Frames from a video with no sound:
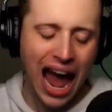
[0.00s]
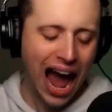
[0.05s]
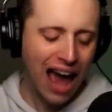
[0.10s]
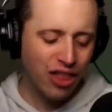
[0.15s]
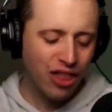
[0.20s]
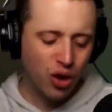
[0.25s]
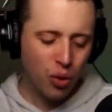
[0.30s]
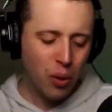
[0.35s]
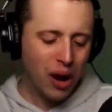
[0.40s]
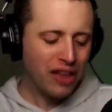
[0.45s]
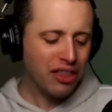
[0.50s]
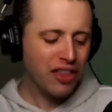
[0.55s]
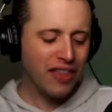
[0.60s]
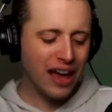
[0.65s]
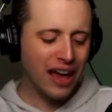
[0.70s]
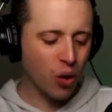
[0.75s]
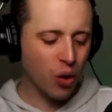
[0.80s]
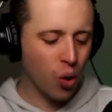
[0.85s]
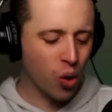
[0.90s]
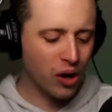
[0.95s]
And the way
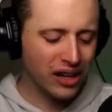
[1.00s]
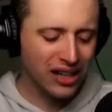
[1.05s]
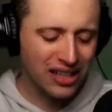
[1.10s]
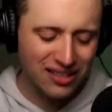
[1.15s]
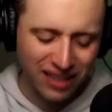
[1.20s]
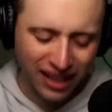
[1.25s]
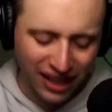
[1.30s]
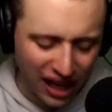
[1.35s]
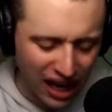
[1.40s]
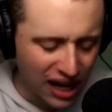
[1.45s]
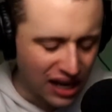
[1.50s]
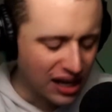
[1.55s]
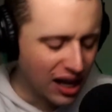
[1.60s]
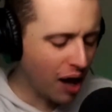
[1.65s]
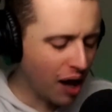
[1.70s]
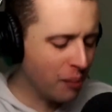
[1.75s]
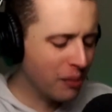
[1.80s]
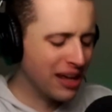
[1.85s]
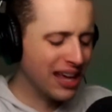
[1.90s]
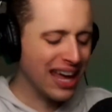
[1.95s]
that organ is like
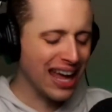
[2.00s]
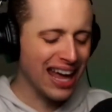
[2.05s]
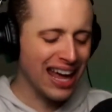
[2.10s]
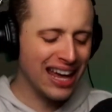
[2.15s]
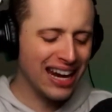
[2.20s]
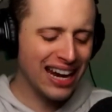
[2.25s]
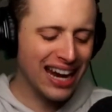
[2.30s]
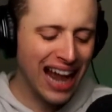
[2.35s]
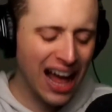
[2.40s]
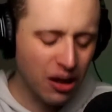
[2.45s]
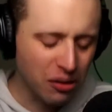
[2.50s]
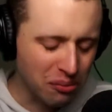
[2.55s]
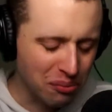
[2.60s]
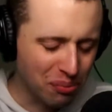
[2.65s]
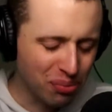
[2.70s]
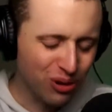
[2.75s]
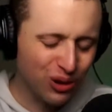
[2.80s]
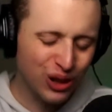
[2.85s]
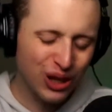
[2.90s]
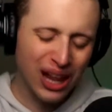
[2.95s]
coming in and out and
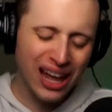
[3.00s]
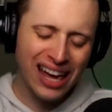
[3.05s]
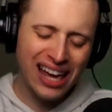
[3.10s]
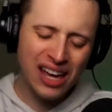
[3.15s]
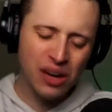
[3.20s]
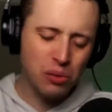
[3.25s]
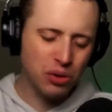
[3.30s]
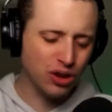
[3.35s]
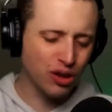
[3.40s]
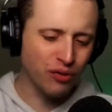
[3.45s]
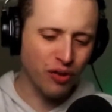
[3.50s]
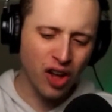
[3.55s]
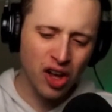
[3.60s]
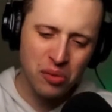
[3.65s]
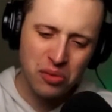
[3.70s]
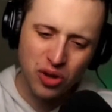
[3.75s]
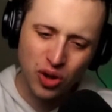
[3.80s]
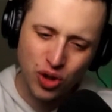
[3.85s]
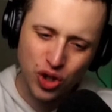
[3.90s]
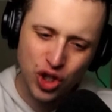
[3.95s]
playing with the
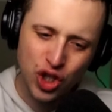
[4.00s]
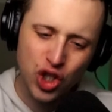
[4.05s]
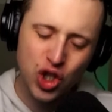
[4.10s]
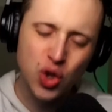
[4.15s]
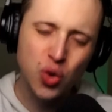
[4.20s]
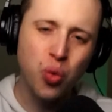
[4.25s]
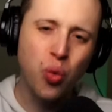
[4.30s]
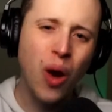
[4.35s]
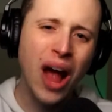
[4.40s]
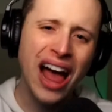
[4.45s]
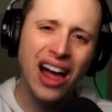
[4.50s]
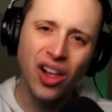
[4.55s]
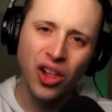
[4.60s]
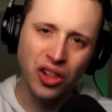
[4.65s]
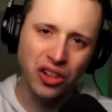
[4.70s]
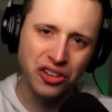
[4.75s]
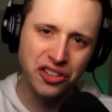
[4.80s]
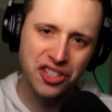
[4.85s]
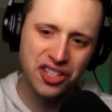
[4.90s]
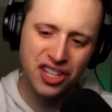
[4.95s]
volume and those
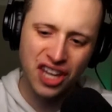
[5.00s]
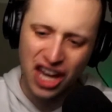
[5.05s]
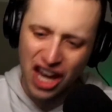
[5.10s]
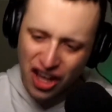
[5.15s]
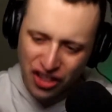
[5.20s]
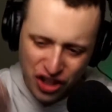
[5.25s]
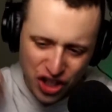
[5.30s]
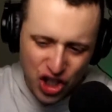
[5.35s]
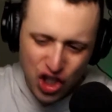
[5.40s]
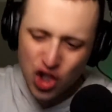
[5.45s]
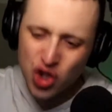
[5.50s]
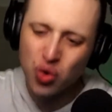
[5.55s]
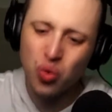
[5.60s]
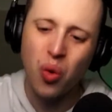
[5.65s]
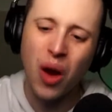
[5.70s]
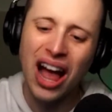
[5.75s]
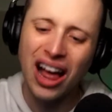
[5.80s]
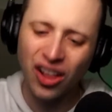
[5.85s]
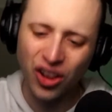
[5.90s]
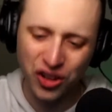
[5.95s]
swells, the
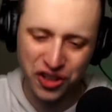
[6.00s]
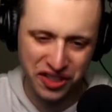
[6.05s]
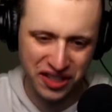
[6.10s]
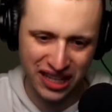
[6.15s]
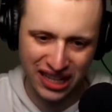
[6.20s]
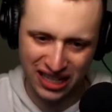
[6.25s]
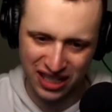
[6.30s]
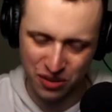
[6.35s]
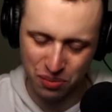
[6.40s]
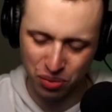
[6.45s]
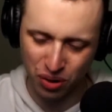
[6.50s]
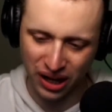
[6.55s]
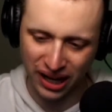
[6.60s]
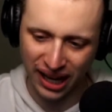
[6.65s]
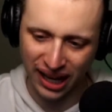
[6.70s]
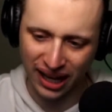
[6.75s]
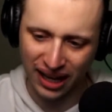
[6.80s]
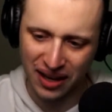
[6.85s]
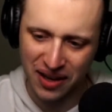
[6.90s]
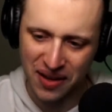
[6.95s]
swells that it's bringing.